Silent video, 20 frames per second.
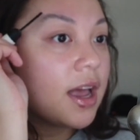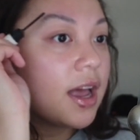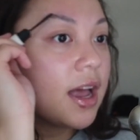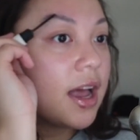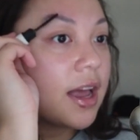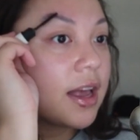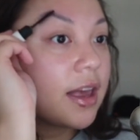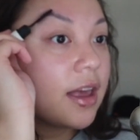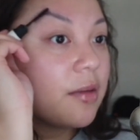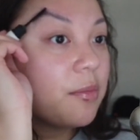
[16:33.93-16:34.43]

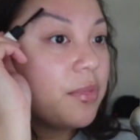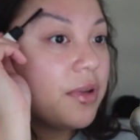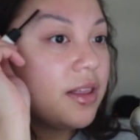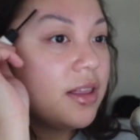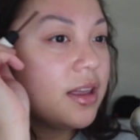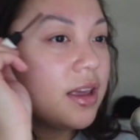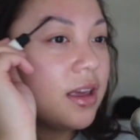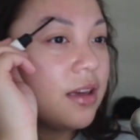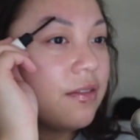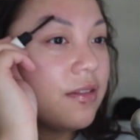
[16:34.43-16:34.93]
I can't
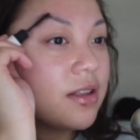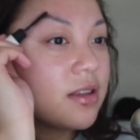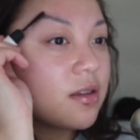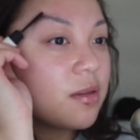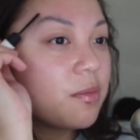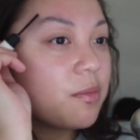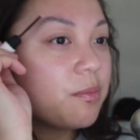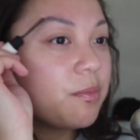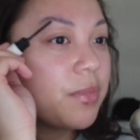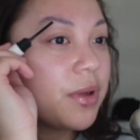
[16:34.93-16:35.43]
believe it's
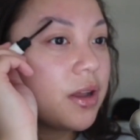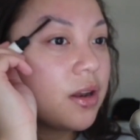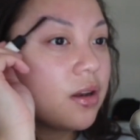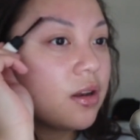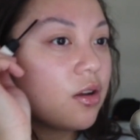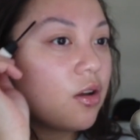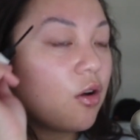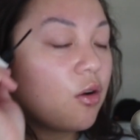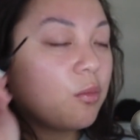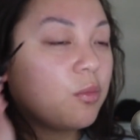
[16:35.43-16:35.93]
been
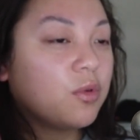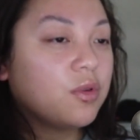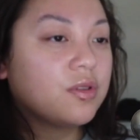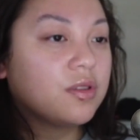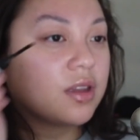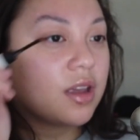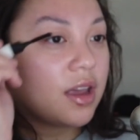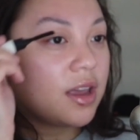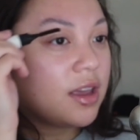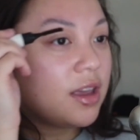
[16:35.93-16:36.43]

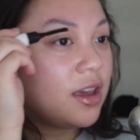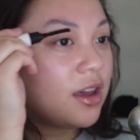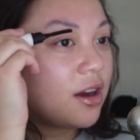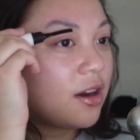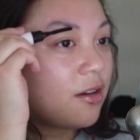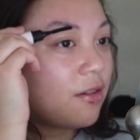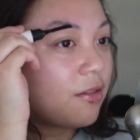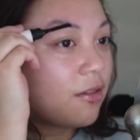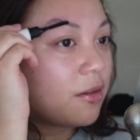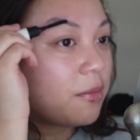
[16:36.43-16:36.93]
almost a
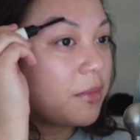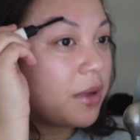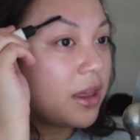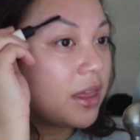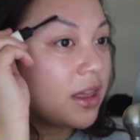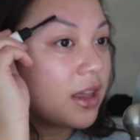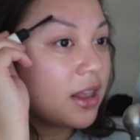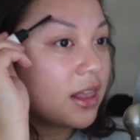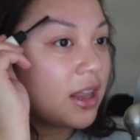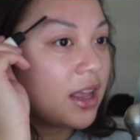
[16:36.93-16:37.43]
year for me
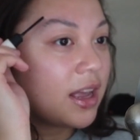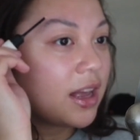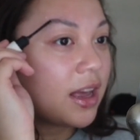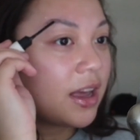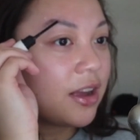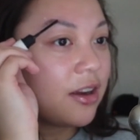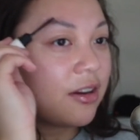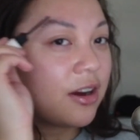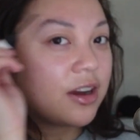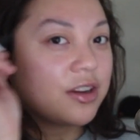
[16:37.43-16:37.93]
that like I
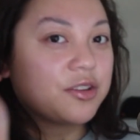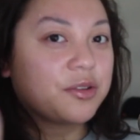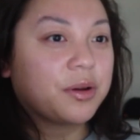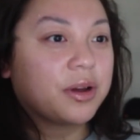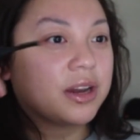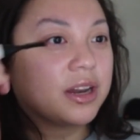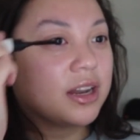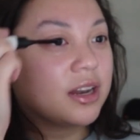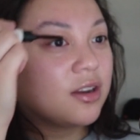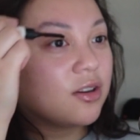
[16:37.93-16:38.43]

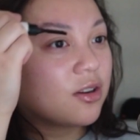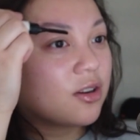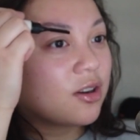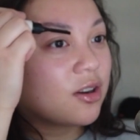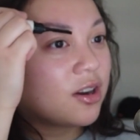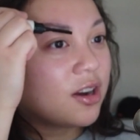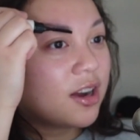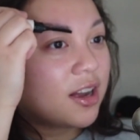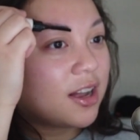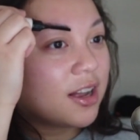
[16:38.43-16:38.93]
graduated, or
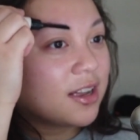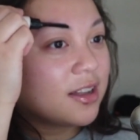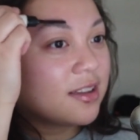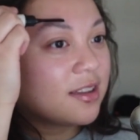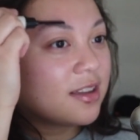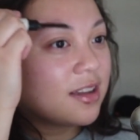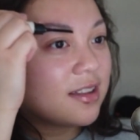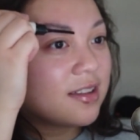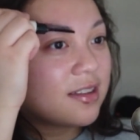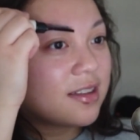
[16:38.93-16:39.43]
it's
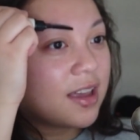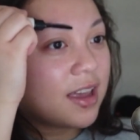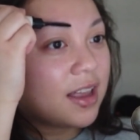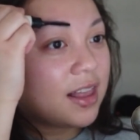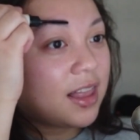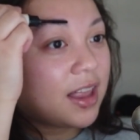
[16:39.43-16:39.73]
insane.